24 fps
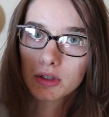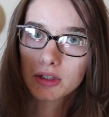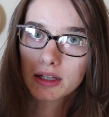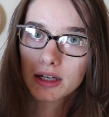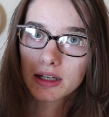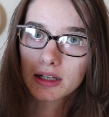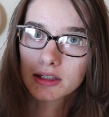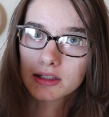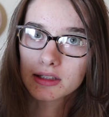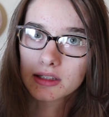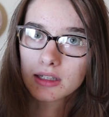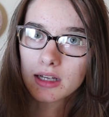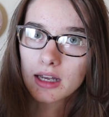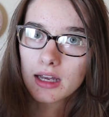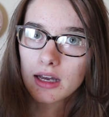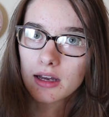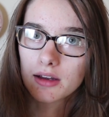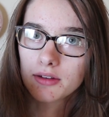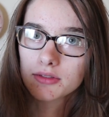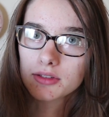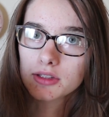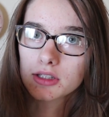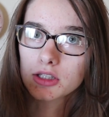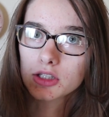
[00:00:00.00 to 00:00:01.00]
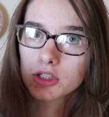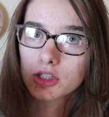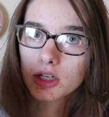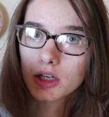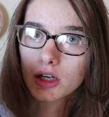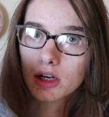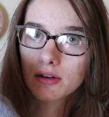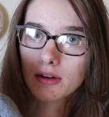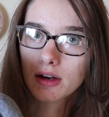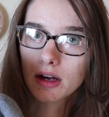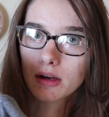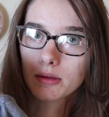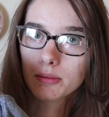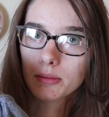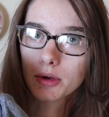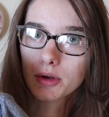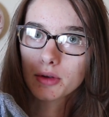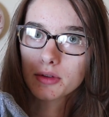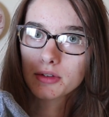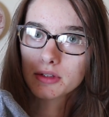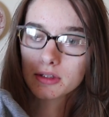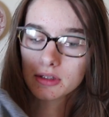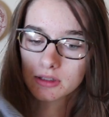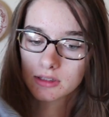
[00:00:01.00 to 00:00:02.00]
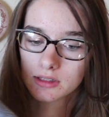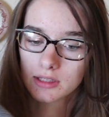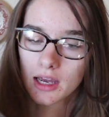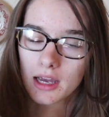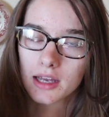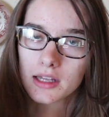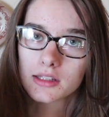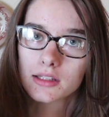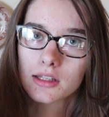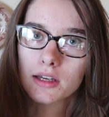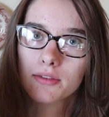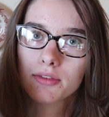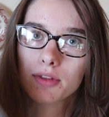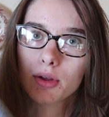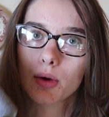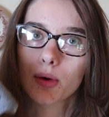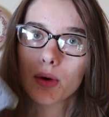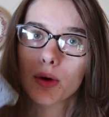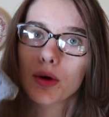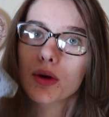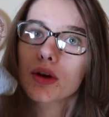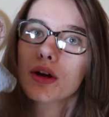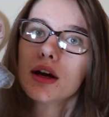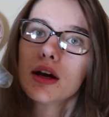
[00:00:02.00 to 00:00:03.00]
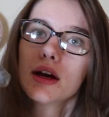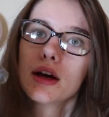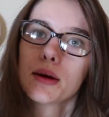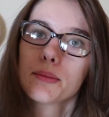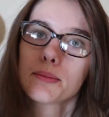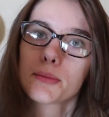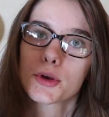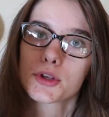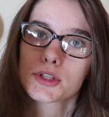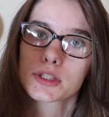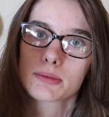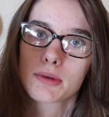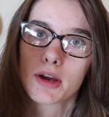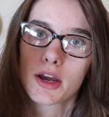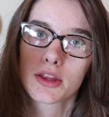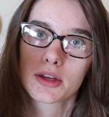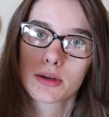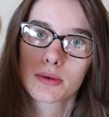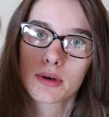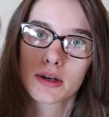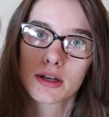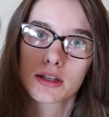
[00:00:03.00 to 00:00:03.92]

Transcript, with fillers: that doesn't have cinching around both sides of the hole. Most of my other